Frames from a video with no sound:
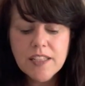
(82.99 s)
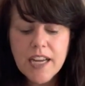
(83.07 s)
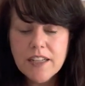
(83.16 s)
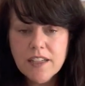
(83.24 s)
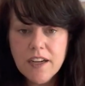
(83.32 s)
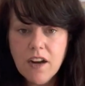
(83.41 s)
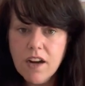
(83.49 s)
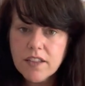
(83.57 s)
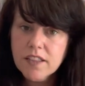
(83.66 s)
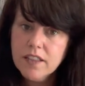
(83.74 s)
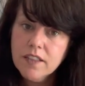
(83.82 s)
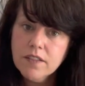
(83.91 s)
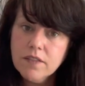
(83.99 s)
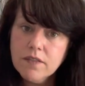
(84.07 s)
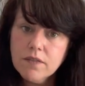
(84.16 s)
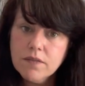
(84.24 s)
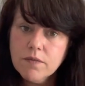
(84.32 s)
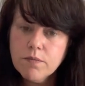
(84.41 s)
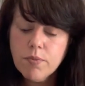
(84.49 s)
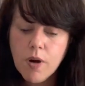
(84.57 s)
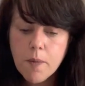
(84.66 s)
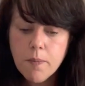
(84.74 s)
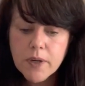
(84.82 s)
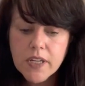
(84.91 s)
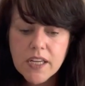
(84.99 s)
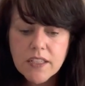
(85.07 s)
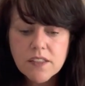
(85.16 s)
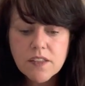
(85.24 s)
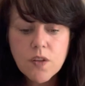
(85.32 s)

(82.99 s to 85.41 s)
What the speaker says: antioxidant properties.